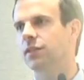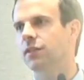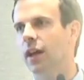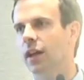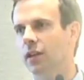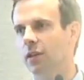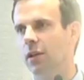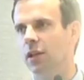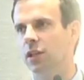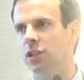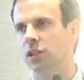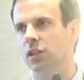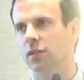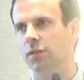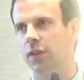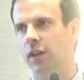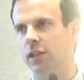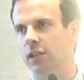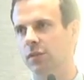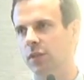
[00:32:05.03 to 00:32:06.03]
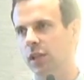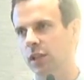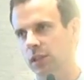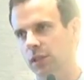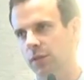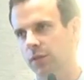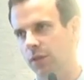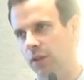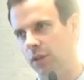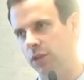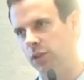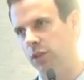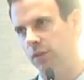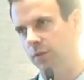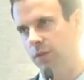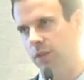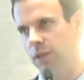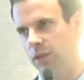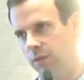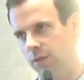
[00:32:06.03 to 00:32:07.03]
evaluation effectively as a function
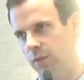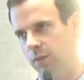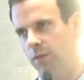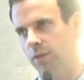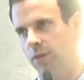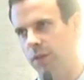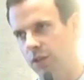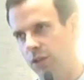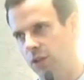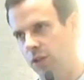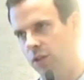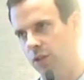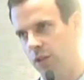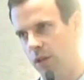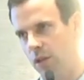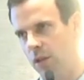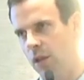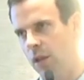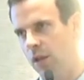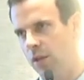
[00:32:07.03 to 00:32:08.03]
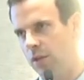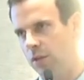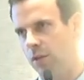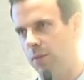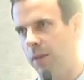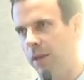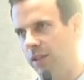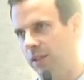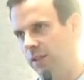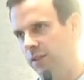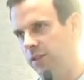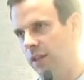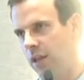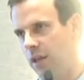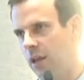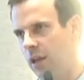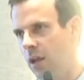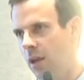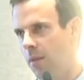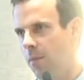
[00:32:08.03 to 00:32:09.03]
of these different features. So basically it's
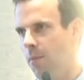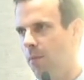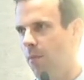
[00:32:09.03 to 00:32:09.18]
saying